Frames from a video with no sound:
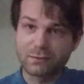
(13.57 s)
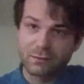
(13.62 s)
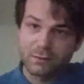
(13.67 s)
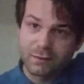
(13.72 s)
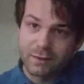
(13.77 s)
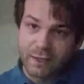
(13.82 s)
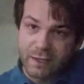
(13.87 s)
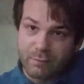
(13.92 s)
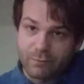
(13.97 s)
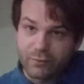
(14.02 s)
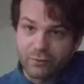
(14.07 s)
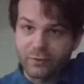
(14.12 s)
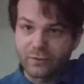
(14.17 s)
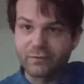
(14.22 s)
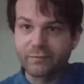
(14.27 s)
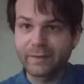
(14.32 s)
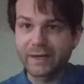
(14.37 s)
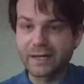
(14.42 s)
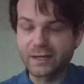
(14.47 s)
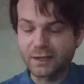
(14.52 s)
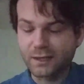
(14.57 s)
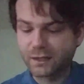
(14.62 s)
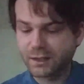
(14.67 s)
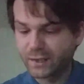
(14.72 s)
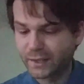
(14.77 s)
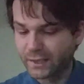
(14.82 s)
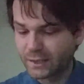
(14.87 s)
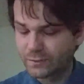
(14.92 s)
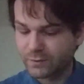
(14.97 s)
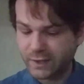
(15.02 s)
the Emperor of
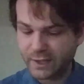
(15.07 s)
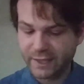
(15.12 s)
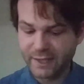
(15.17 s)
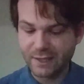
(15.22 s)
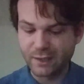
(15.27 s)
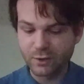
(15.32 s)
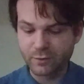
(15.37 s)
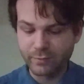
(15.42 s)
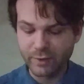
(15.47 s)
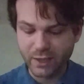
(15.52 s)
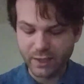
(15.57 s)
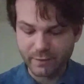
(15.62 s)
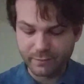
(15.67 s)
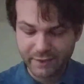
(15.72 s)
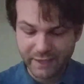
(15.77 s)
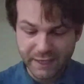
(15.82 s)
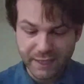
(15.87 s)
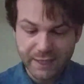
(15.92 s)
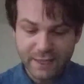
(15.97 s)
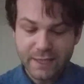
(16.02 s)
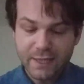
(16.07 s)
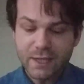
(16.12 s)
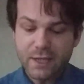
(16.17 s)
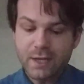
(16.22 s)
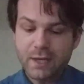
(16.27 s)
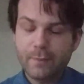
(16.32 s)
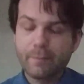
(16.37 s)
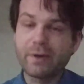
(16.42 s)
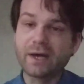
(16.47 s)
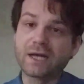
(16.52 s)
Mankind with a halo behind me.
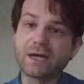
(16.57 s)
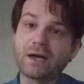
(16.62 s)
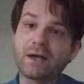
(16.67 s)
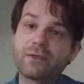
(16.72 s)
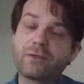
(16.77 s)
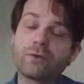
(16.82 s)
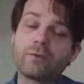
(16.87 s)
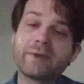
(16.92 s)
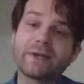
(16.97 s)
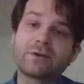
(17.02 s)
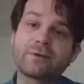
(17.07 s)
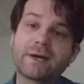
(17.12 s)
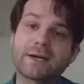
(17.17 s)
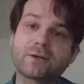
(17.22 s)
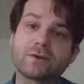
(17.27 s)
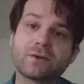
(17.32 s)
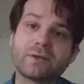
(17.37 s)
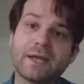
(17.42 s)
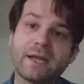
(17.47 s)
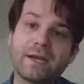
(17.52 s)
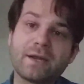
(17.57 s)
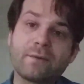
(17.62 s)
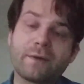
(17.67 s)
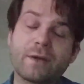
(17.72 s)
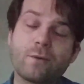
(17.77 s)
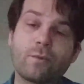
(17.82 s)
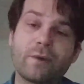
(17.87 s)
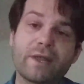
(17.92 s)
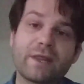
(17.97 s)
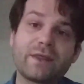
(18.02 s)
But I thought we'd crack on anyway
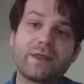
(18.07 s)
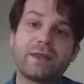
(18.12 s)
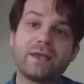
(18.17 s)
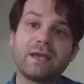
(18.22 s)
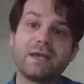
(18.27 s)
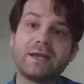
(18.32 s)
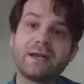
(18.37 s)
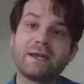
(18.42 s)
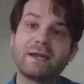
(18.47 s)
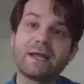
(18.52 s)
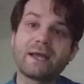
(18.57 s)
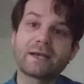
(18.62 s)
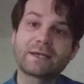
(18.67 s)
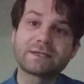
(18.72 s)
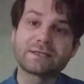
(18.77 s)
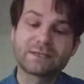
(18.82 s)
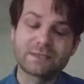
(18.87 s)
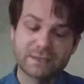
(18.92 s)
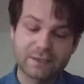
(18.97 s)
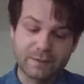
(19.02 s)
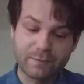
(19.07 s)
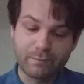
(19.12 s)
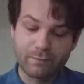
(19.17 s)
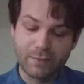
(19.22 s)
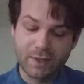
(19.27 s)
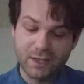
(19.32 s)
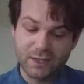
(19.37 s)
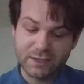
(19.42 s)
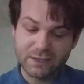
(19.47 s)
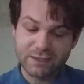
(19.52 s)
with the next
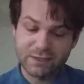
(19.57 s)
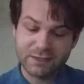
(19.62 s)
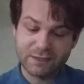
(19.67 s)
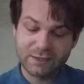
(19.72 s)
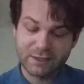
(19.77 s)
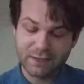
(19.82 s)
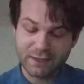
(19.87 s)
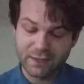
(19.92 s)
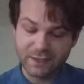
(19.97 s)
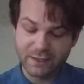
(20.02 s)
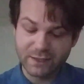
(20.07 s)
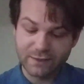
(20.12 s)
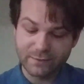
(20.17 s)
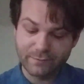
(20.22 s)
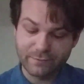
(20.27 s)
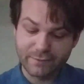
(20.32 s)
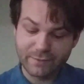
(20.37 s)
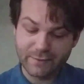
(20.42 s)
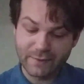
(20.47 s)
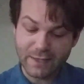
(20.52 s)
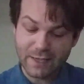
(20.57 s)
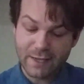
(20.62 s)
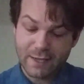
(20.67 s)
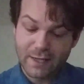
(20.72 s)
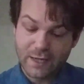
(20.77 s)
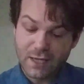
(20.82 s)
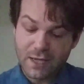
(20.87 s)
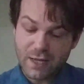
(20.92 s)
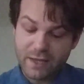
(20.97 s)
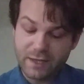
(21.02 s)
mask,
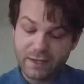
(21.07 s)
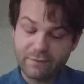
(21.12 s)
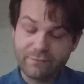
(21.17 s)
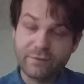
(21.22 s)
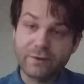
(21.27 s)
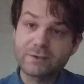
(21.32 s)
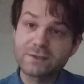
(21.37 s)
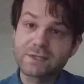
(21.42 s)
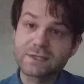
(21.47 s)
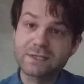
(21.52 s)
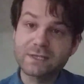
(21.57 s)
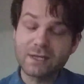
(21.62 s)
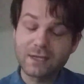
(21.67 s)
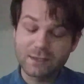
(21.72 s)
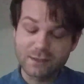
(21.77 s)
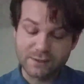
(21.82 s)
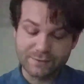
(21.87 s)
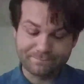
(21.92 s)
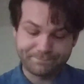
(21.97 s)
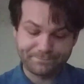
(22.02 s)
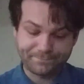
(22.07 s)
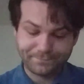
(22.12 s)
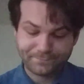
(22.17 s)
the Frozen Stars,